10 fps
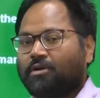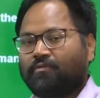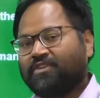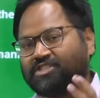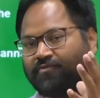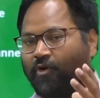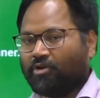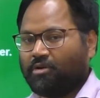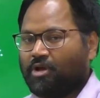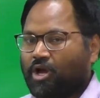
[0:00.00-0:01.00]
First of
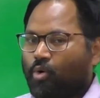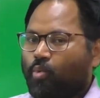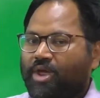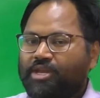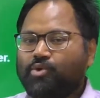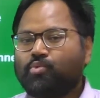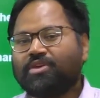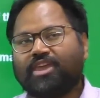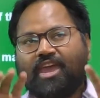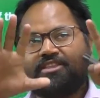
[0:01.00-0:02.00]
all, when
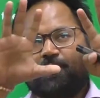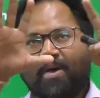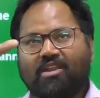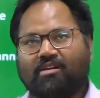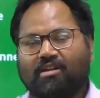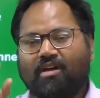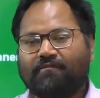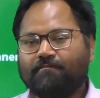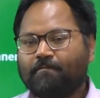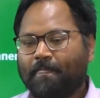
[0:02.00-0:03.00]
you get the paragraph
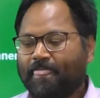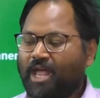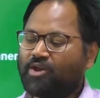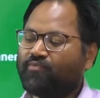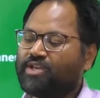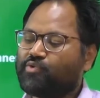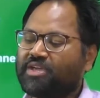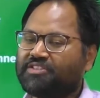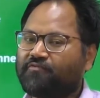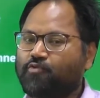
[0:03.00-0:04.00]
and when you
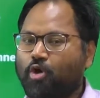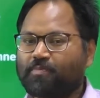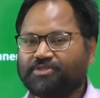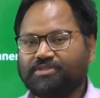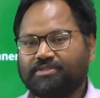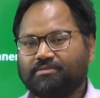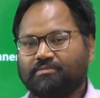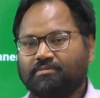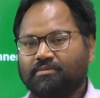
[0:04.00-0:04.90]
get the 4 options,